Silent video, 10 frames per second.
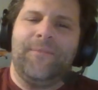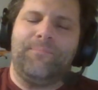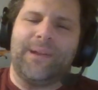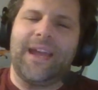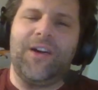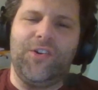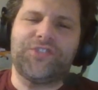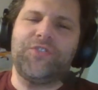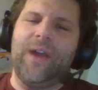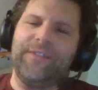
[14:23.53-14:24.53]
But I
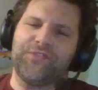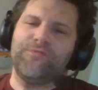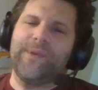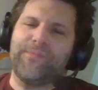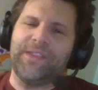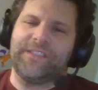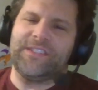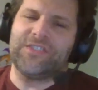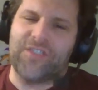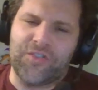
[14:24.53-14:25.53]
also have to remember that
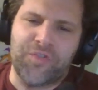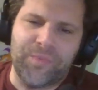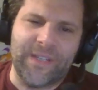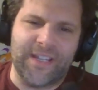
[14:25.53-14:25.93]
this is arguably